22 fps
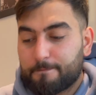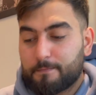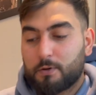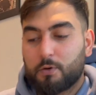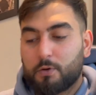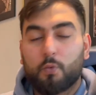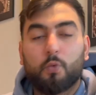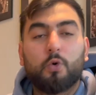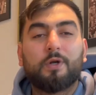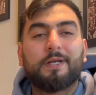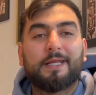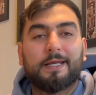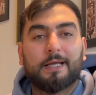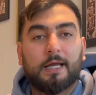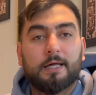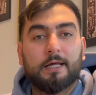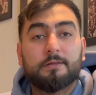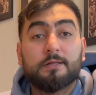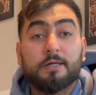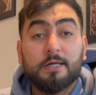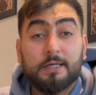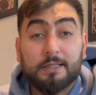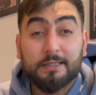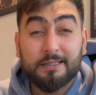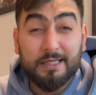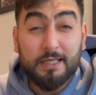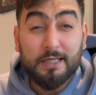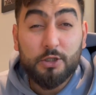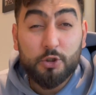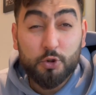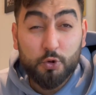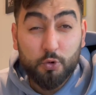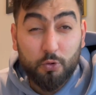Warning guys, these
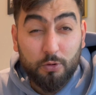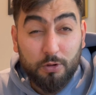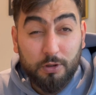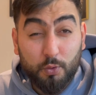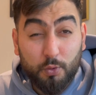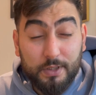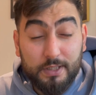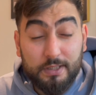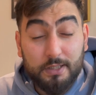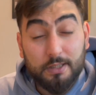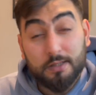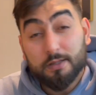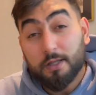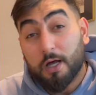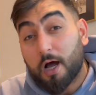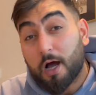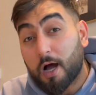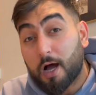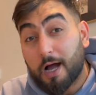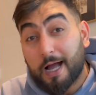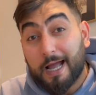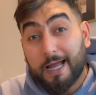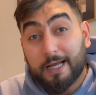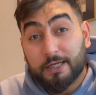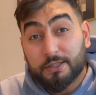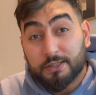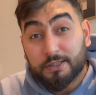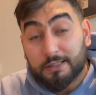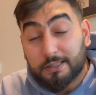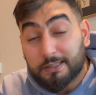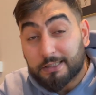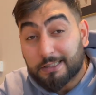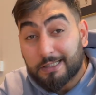short squeezes are
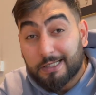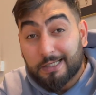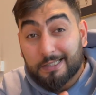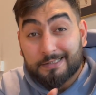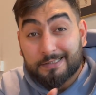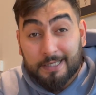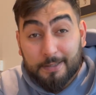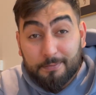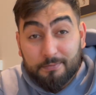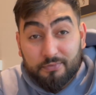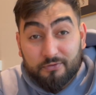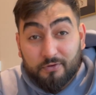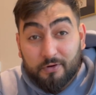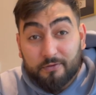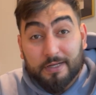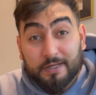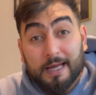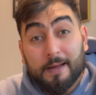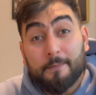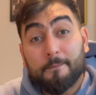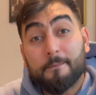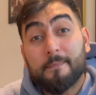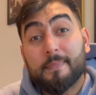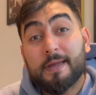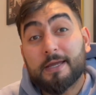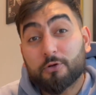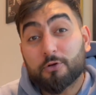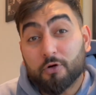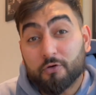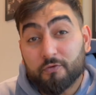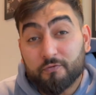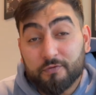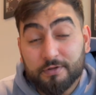actually temporary and may
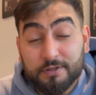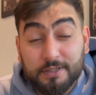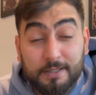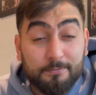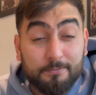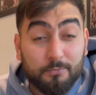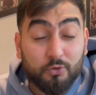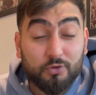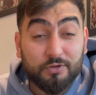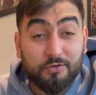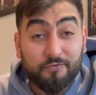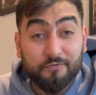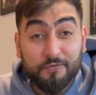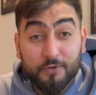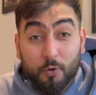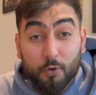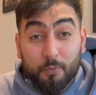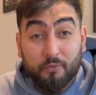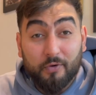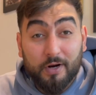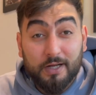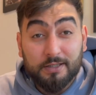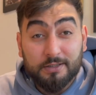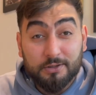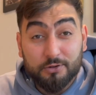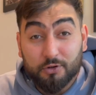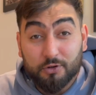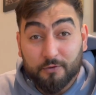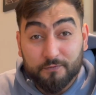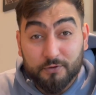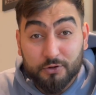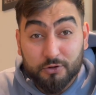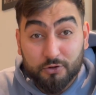not resemble the real prices
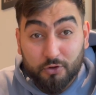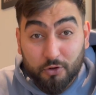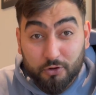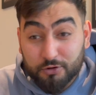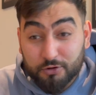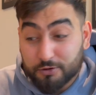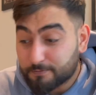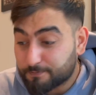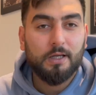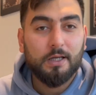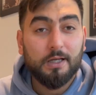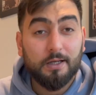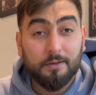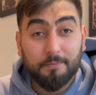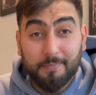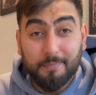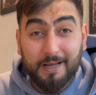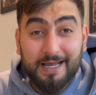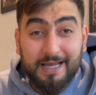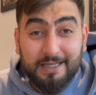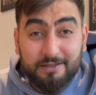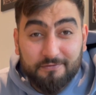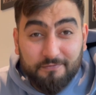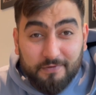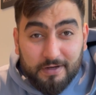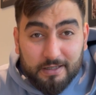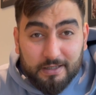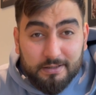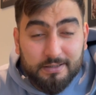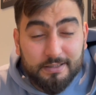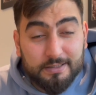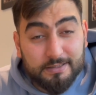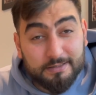of the stocks. My
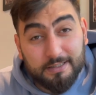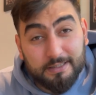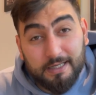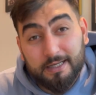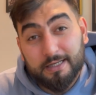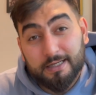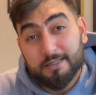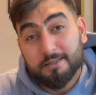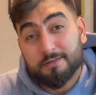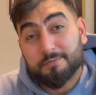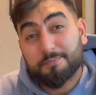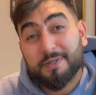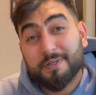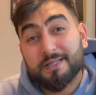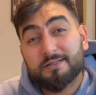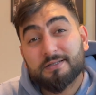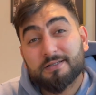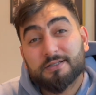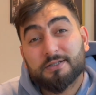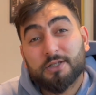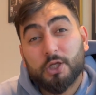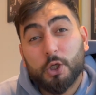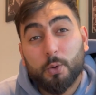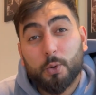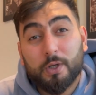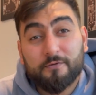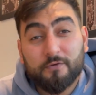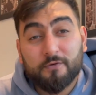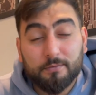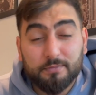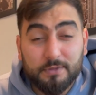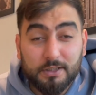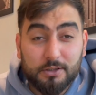advice is that it is best to stay away
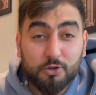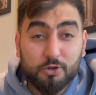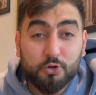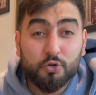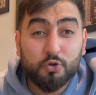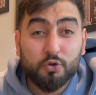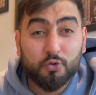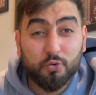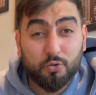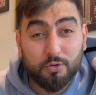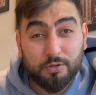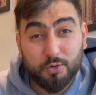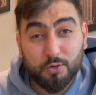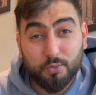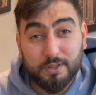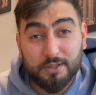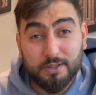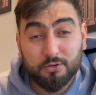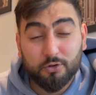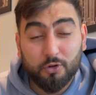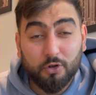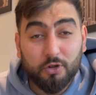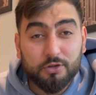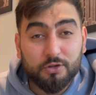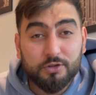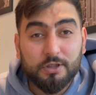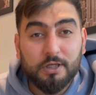from these short squeeze stocks,